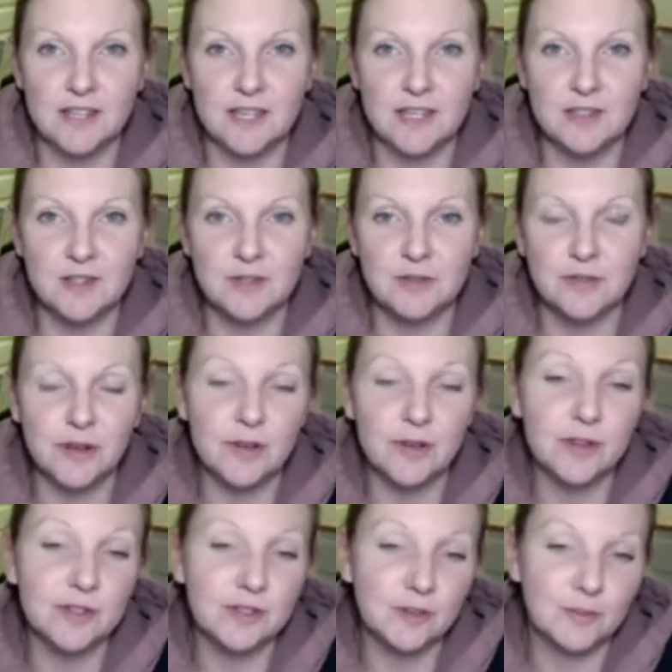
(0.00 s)
is to
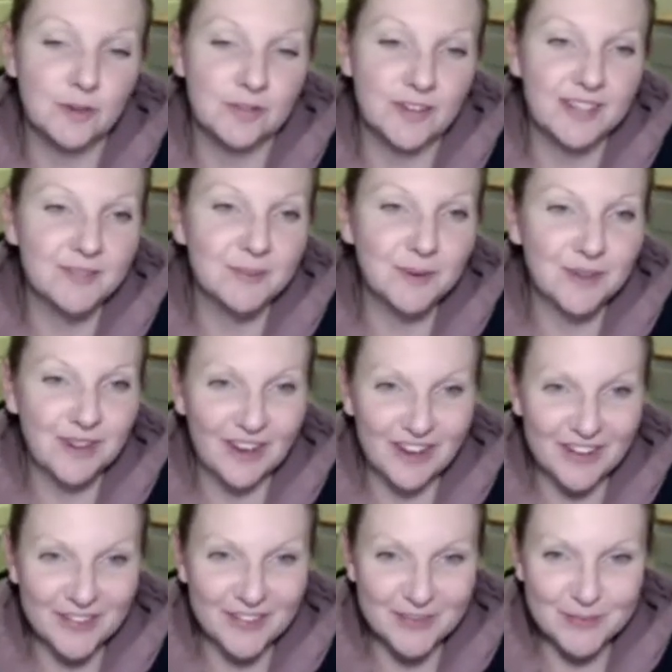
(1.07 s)
focus on my Facebook lives,